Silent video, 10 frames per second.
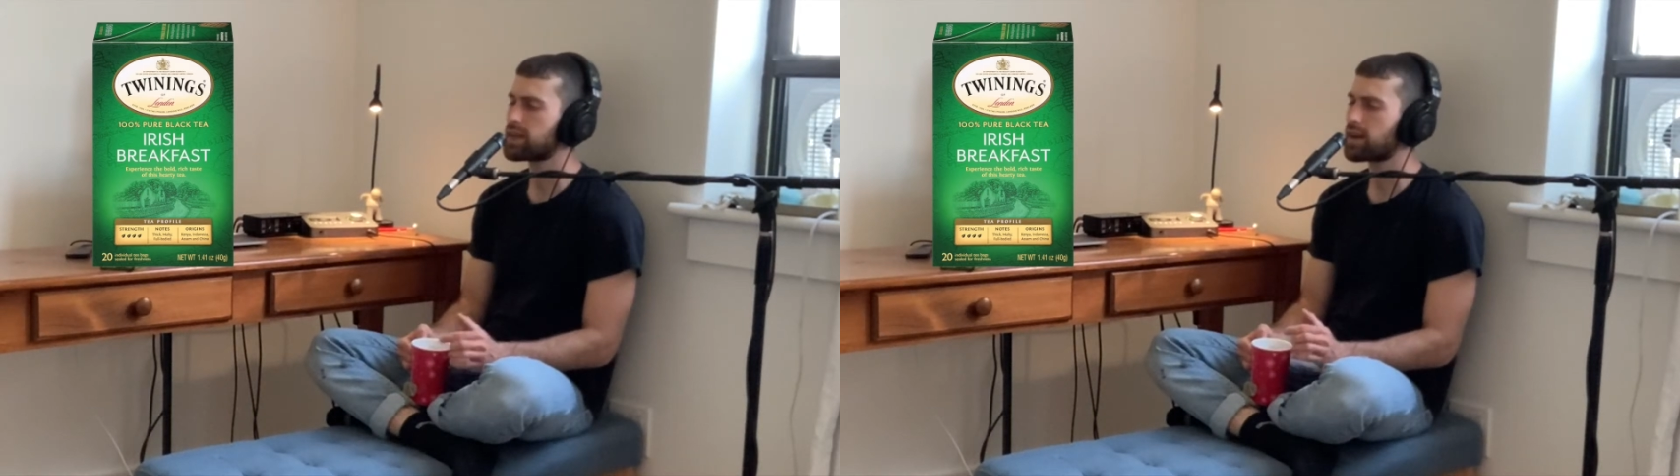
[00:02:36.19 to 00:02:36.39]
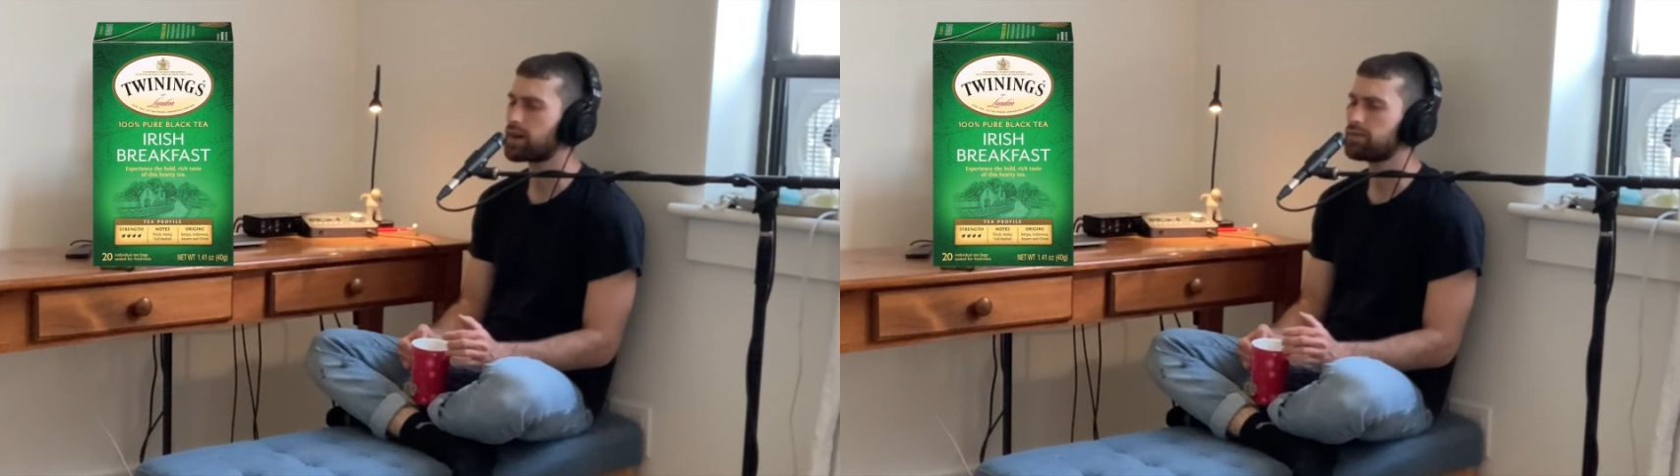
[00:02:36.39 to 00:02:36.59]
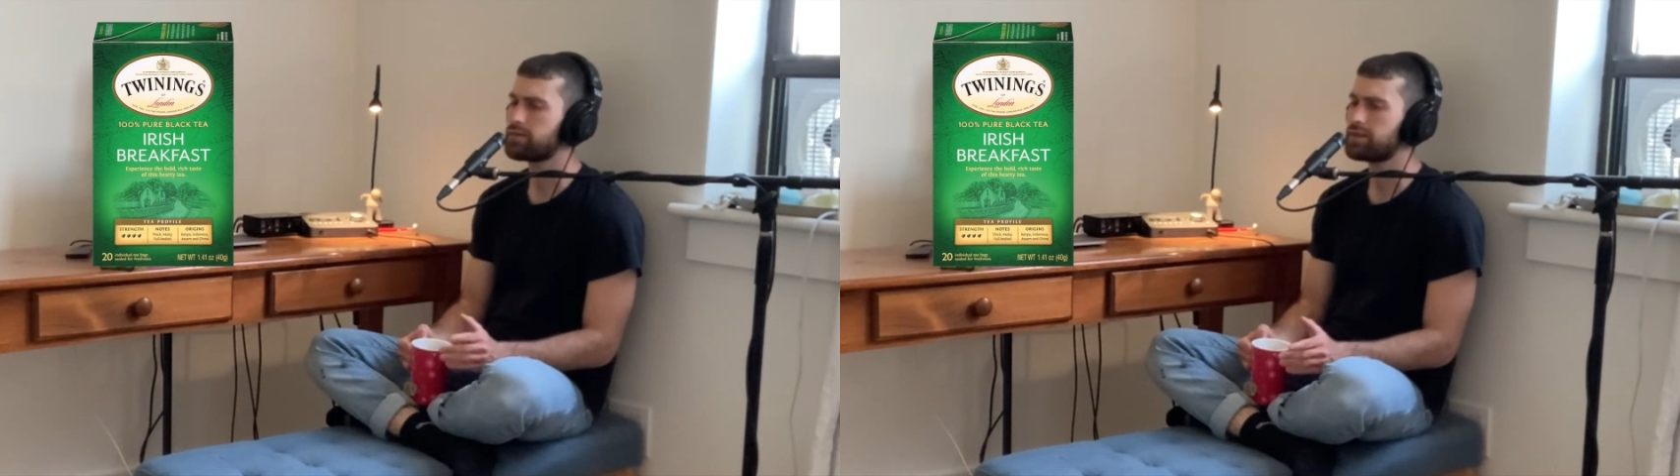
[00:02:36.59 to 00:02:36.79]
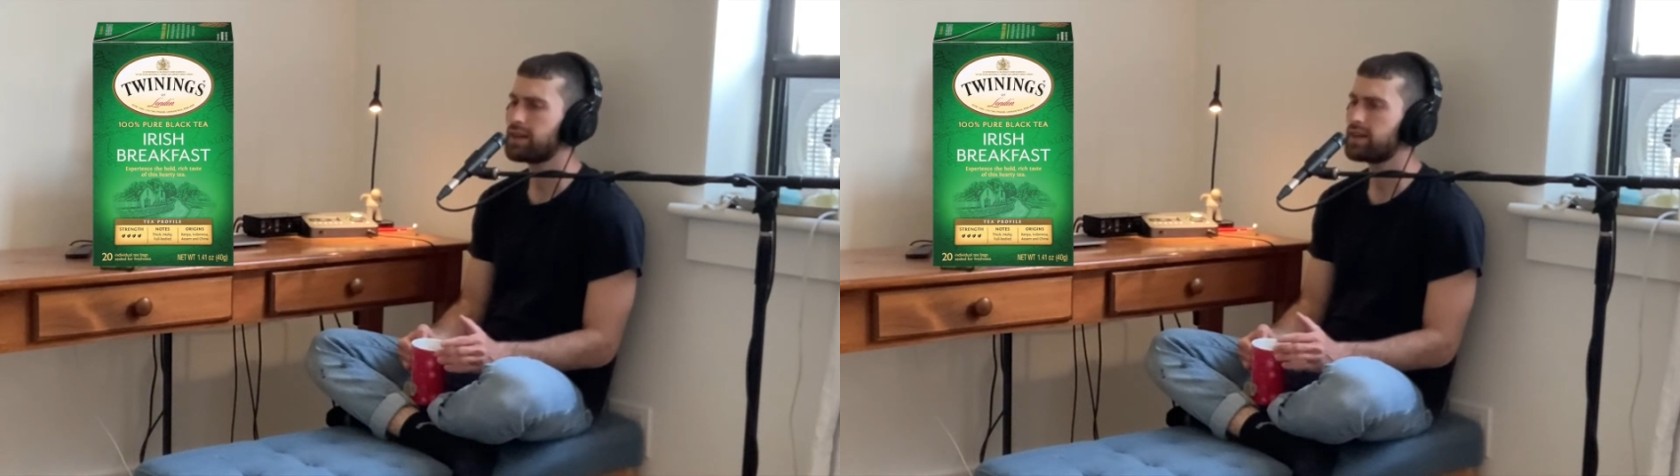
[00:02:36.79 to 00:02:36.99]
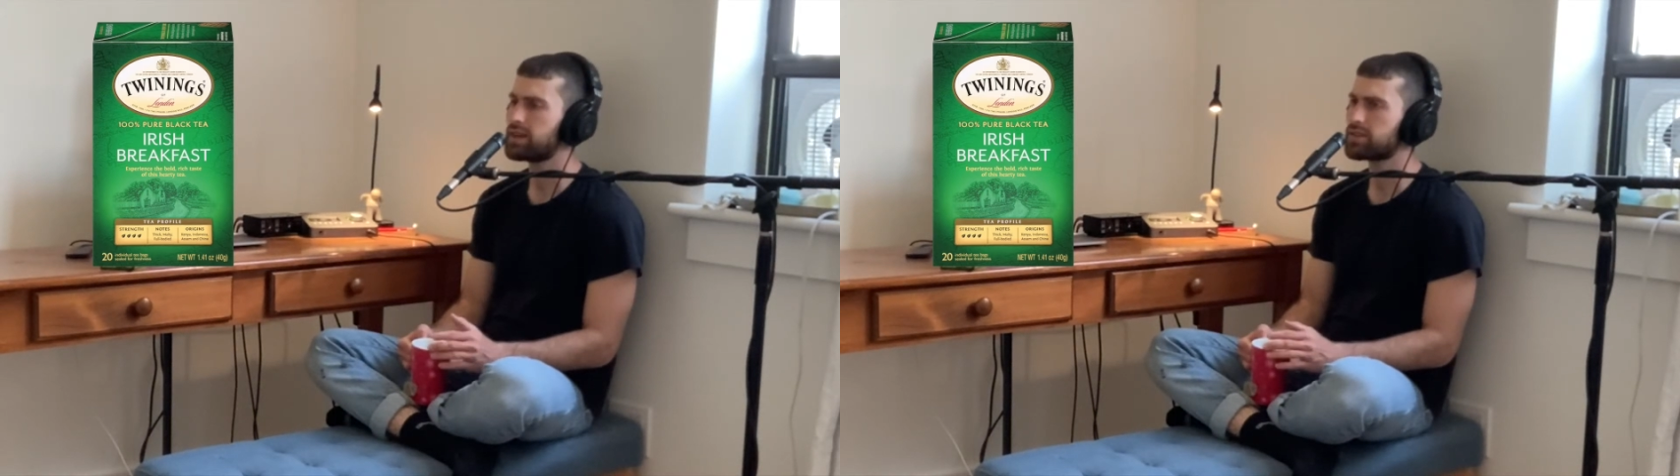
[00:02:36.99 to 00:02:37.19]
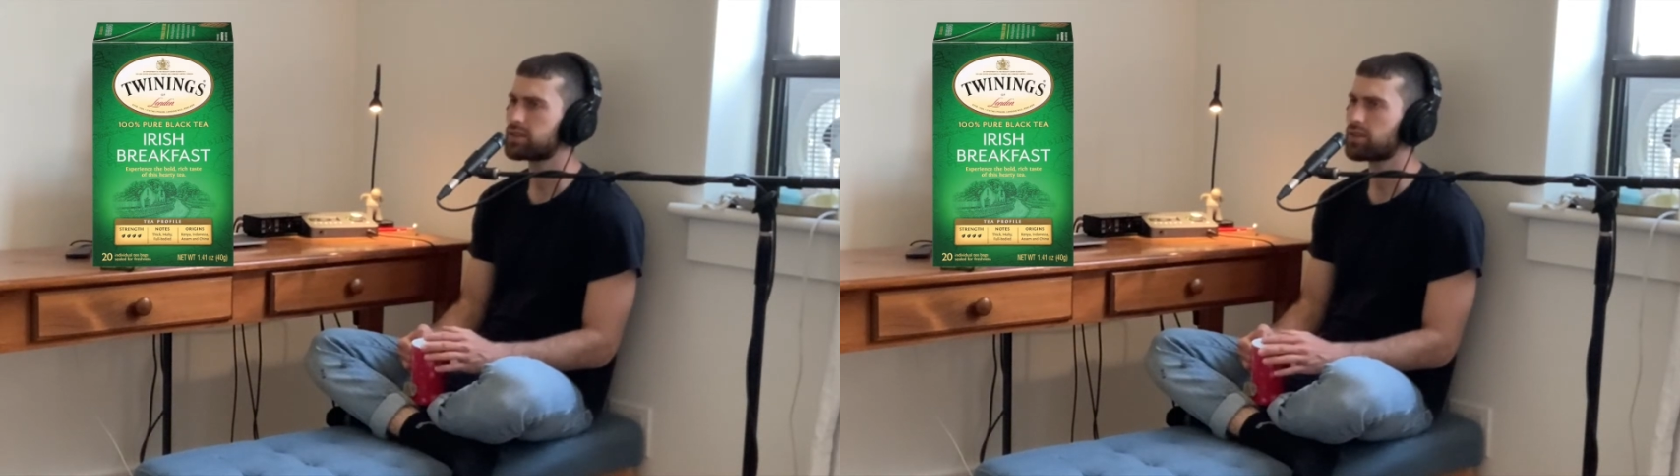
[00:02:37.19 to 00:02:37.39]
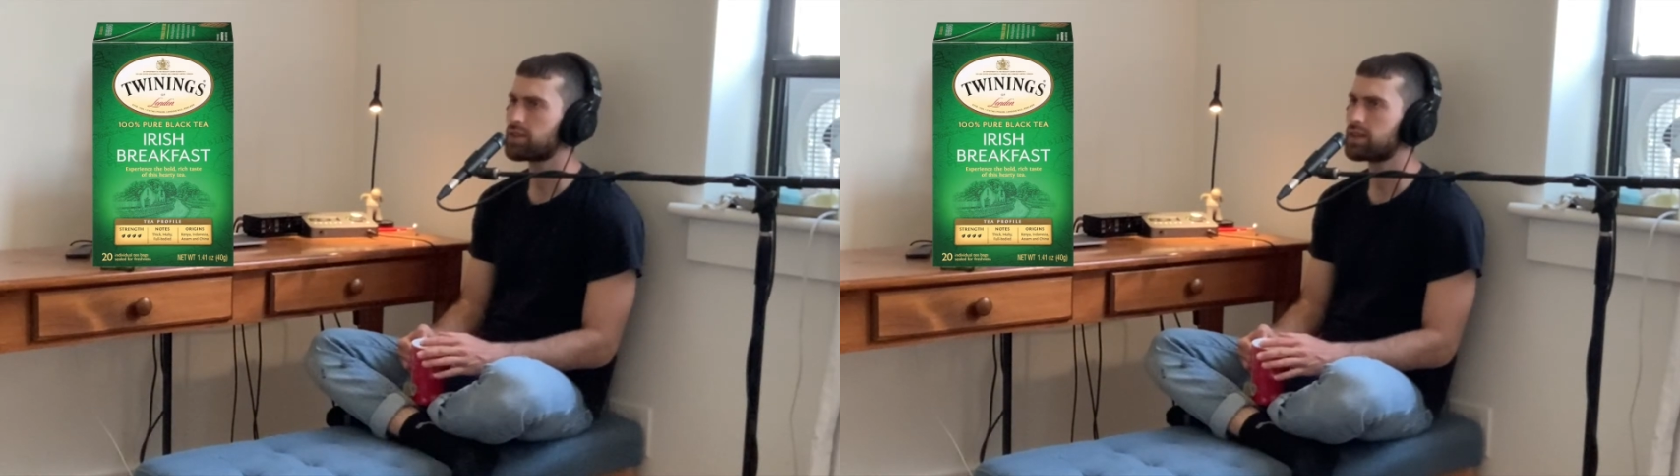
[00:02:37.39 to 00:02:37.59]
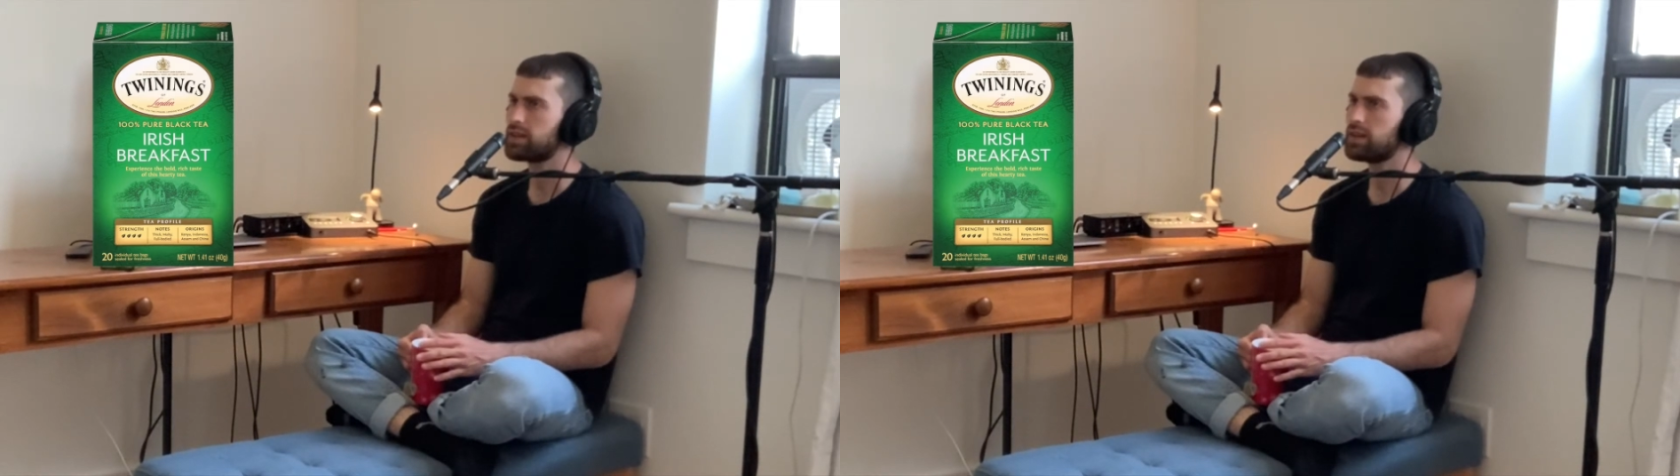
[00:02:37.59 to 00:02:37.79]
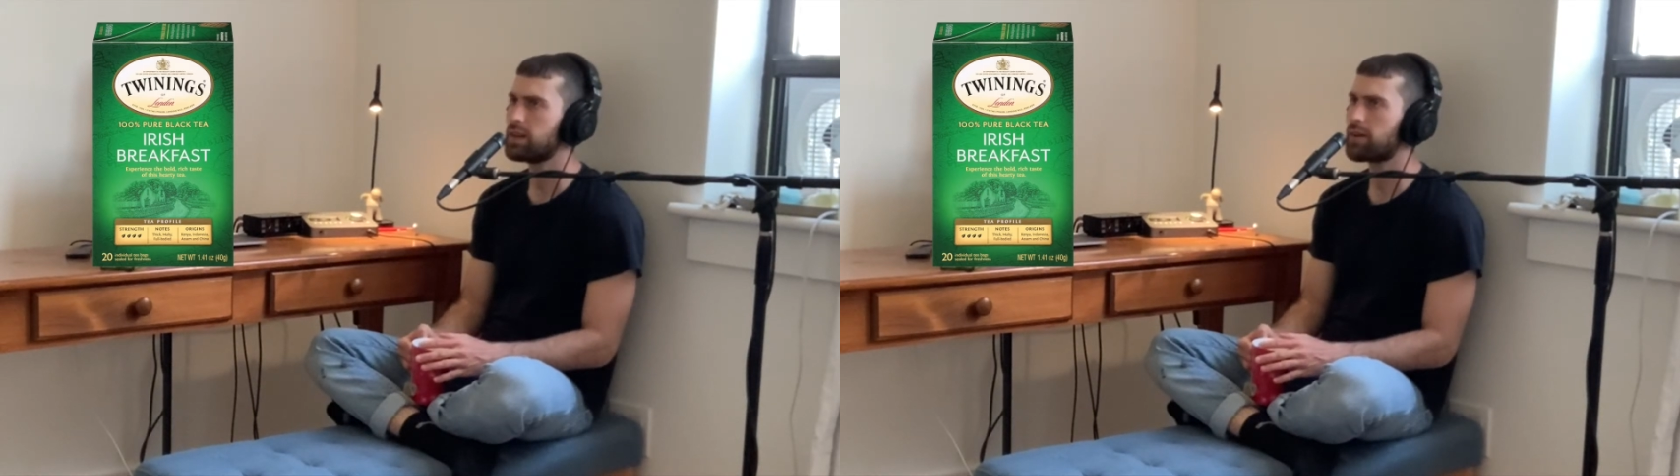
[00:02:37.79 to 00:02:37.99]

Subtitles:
I kind of needed to stir the tea.